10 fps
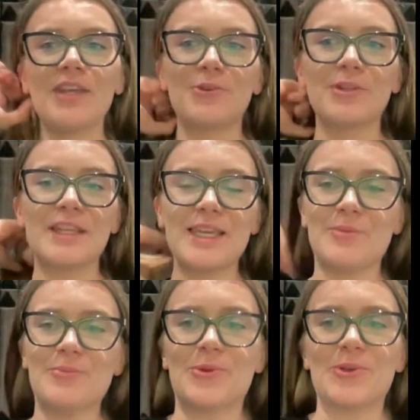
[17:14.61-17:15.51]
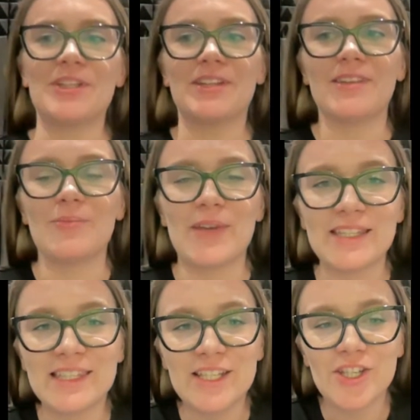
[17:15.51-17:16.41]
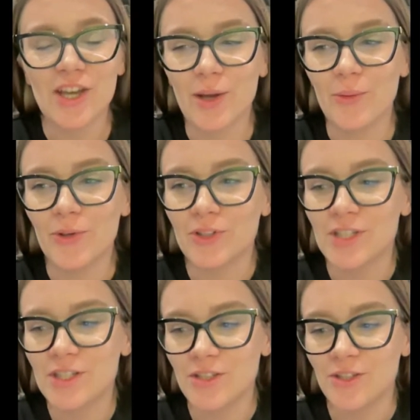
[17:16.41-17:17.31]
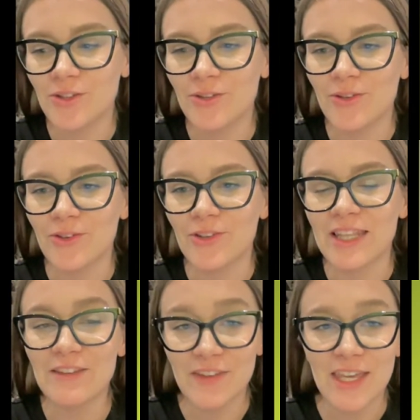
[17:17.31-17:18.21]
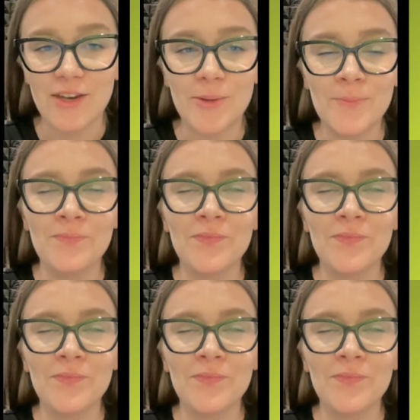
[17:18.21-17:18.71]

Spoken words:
really important message I want to leave here